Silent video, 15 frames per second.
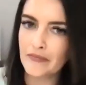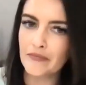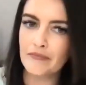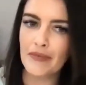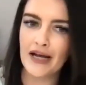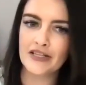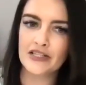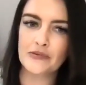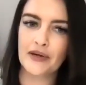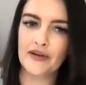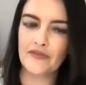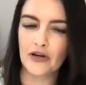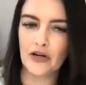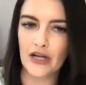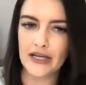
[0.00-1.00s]

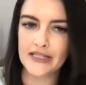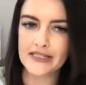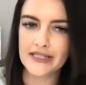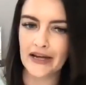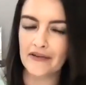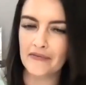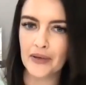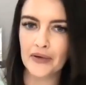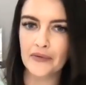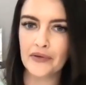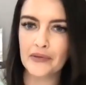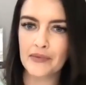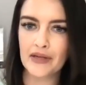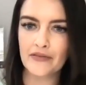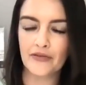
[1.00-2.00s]
mastermind for clients that have been
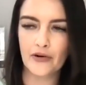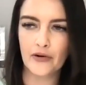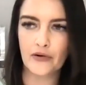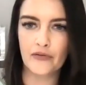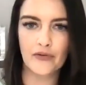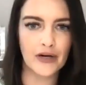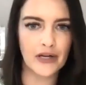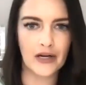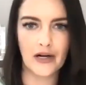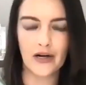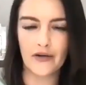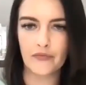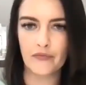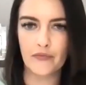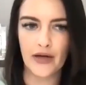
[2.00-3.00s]
with me for over a
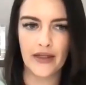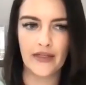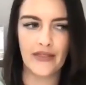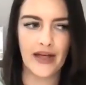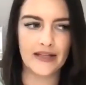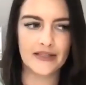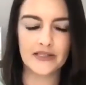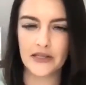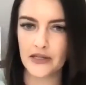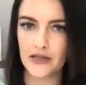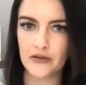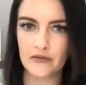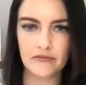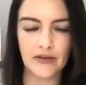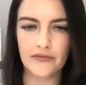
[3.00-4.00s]
year, but that's
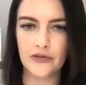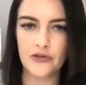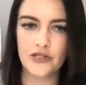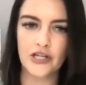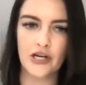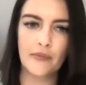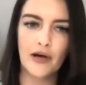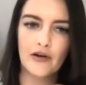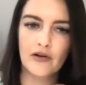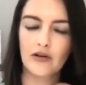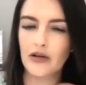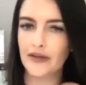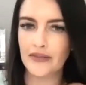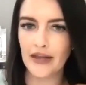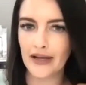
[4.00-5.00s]
a revenue share
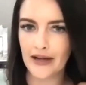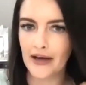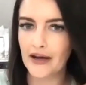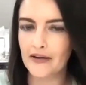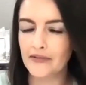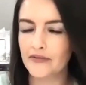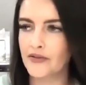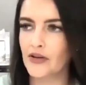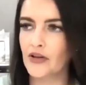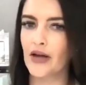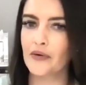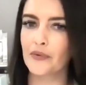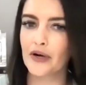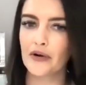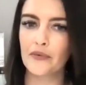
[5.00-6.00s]
model and they have a lot
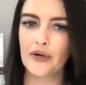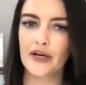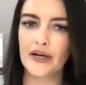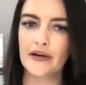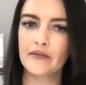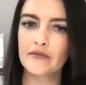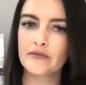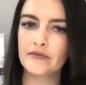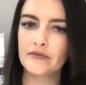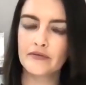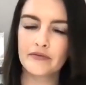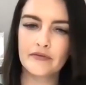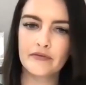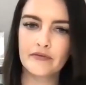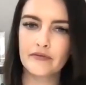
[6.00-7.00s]
of one-on-one
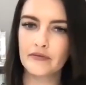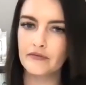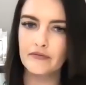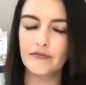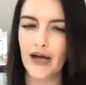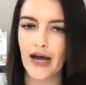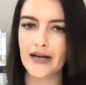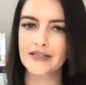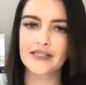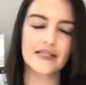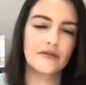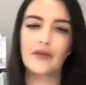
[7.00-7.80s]
access.